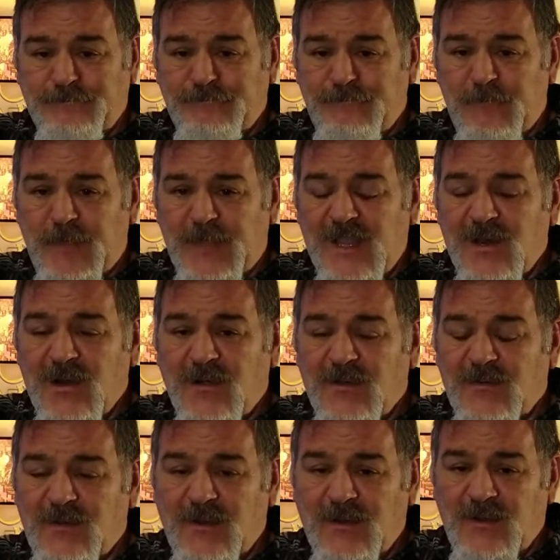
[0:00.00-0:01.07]
you know,
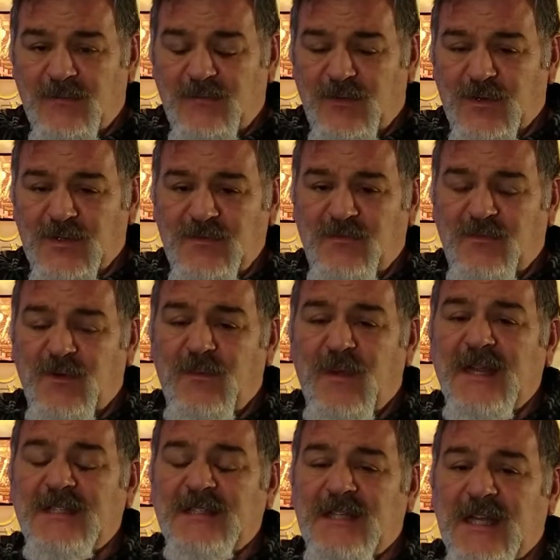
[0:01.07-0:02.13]
for bikes
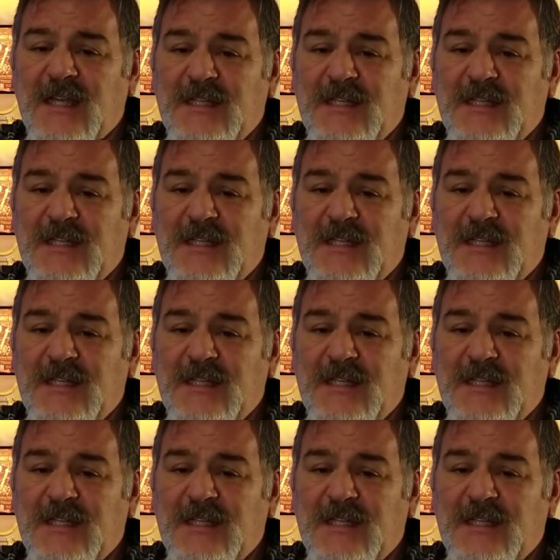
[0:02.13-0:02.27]
that